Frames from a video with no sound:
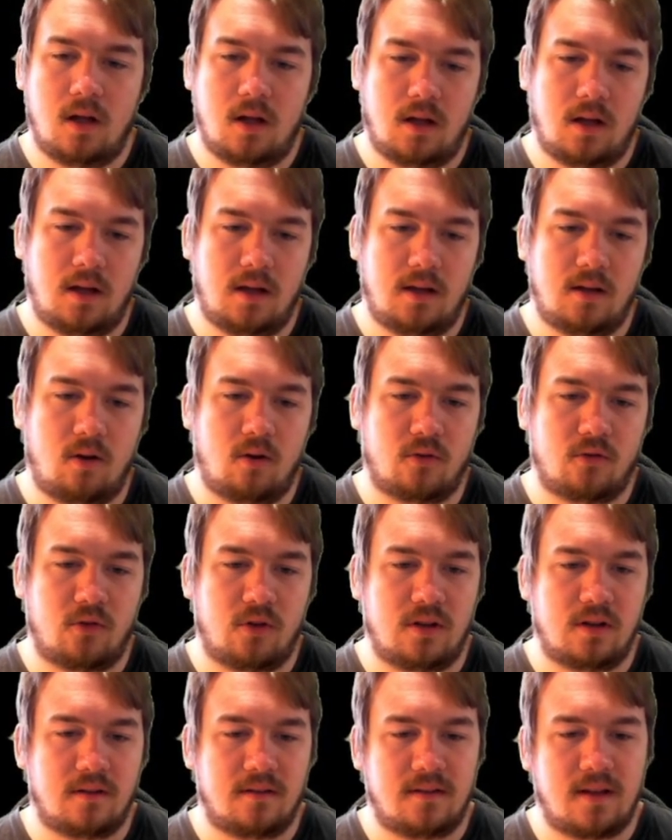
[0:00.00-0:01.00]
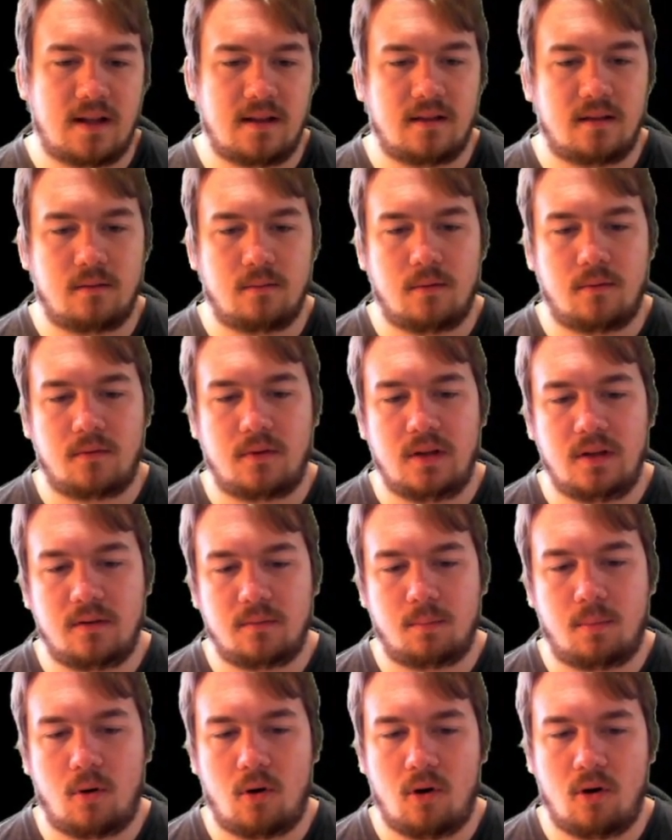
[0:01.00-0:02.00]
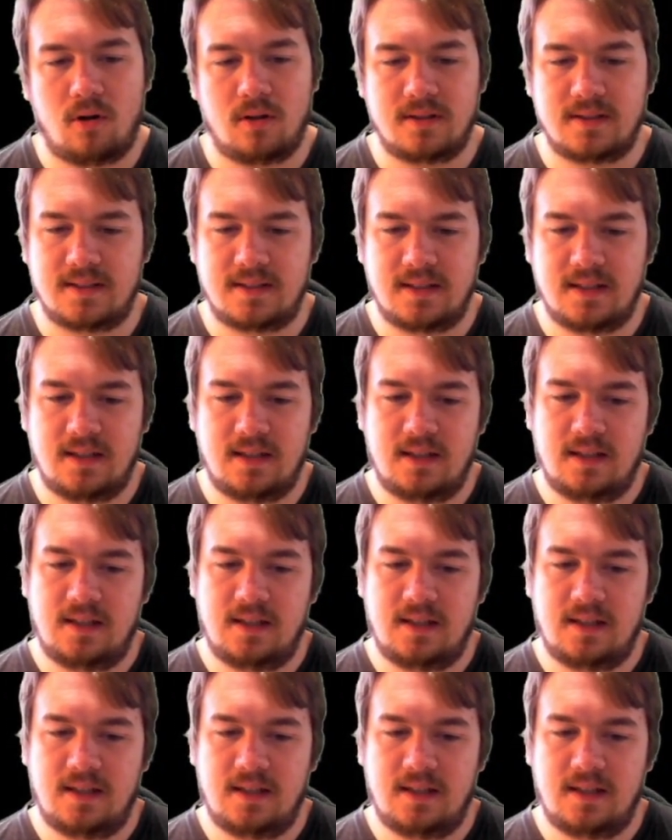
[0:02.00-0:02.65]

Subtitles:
also in the center with these pawns.